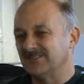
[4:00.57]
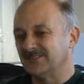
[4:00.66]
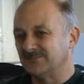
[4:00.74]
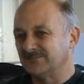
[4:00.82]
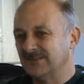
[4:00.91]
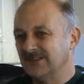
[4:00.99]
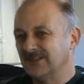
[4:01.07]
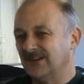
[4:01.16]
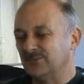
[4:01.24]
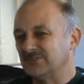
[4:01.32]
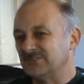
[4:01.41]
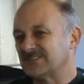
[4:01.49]
and
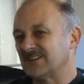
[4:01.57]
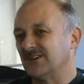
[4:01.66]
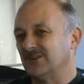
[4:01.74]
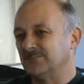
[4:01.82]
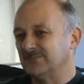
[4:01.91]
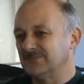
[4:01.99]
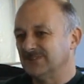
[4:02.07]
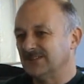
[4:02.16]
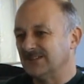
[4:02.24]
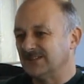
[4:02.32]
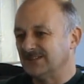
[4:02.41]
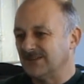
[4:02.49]
I wouldn't say I'm
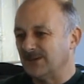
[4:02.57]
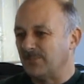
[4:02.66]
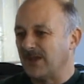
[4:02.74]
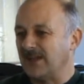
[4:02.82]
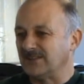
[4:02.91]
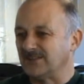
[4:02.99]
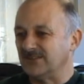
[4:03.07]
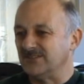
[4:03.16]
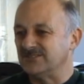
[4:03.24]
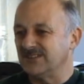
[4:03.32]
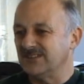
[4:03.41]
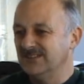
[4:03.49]
a bad
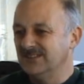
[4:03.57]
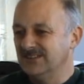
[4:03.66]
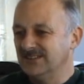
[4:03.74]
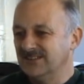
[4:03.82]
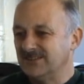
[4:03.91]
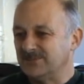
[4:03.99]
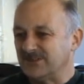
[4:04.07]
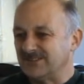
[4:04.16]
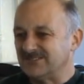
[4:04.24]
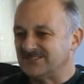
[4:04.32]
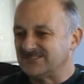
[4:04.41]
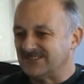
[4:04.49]
loser,
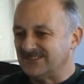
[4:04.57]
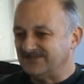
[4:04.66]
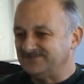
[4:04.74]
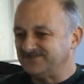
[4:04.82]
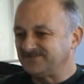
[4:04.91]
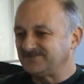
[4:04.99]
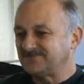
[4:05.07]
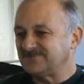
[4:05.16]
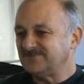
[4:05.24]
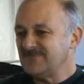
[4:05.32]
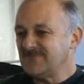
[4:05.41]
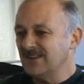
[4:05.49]
because
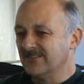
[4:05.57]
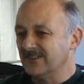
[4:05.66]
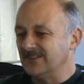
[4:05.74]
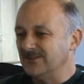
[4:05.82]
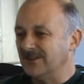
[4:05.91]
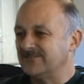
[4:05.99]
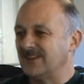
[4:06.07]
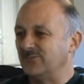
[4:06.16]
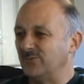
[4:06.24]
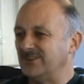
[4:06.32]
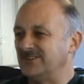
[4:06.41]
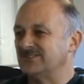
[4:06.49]
I think you have to
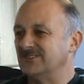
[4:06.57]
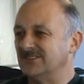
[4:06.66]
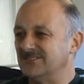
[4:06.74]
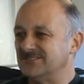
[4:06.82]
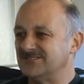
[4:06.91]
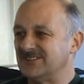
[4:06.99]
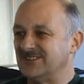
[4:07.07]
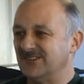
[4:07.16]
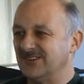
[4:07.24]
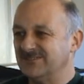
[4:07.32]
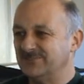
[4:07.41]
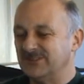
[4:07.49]
have winners and losers in
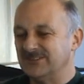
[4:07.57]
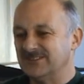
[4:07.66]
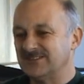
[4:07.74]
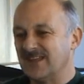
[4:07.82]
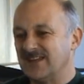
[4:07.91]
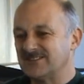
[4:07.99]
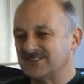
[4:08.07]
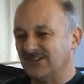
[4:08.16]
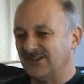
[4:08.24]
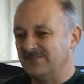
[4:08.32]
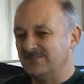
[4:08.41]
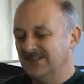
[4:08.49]
life, but at that
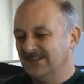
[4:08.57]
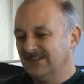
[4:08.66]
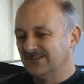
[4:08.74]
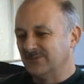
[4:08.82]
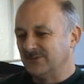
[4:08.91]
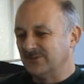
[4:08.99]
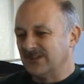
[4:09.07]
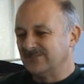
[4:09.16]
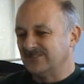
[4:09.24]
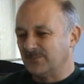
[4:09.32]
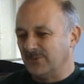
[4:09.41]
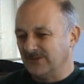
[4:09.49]
time we were
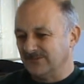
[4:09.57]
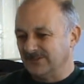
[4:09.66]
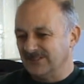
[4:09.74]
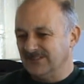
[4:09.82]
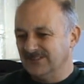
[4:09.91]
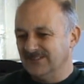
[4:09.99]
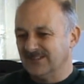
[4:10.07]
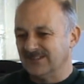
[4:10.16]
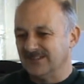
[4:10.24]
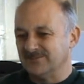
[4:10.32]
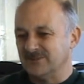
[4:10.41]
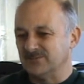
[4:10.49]
given a penalty.
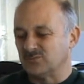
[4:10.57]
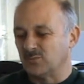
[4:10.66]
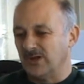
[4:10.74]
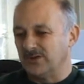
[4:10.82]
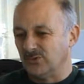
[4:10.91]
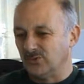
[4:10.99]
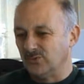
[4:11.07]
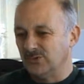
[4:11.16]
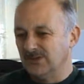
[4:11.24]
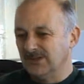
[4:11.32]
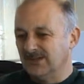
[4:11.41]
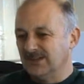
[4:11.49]
It was 1-1.
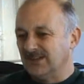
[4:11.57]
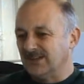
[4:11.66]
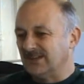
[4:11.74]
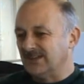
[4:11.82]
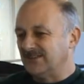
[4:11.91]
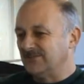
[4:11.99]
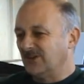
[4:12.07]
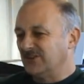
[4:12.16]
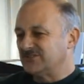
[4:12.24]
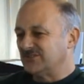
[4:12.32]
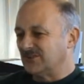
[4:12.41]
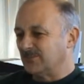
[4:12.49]

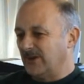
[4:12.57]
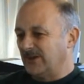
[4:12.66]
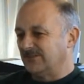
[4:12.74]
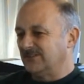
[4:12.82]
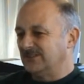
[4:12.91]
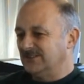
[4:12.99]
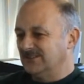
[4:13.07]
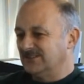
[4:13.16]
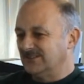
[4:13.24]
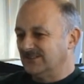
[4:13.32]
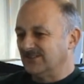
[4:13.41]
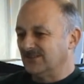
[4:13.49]
I took the penalty
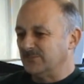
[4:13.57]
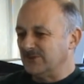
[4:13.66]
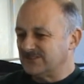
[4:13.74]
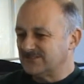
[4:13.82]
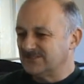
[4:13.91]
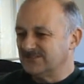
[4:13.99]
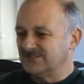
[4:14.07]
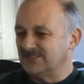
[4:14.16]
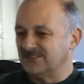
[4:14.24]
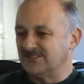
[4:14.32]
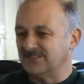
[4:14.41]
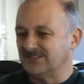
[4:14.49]
and I missed,
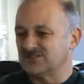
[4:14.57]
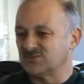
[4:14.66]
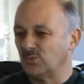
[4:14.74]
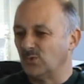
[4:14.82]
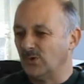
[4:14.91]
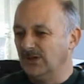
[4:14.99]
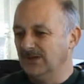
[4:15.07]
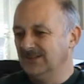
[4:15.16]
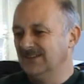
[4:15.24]
and I swore,